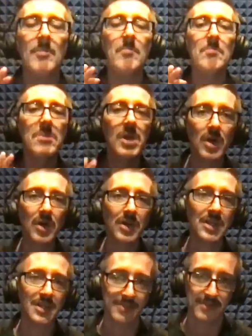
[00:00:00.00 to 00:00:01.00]

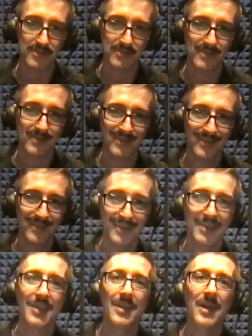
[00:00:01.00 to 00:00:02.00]
millions
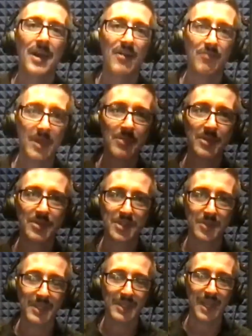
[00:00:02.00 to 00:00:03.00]
of people
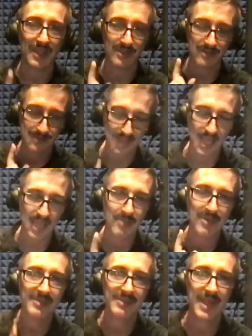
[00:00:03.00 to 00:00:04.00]
doing that
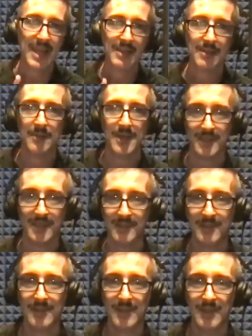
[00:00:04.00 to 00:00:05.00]
same exact thing.
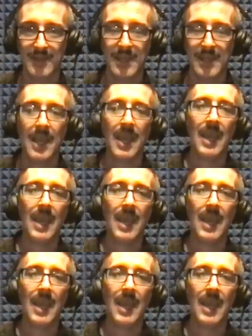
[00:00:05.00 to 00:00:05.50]
Mm-hmm.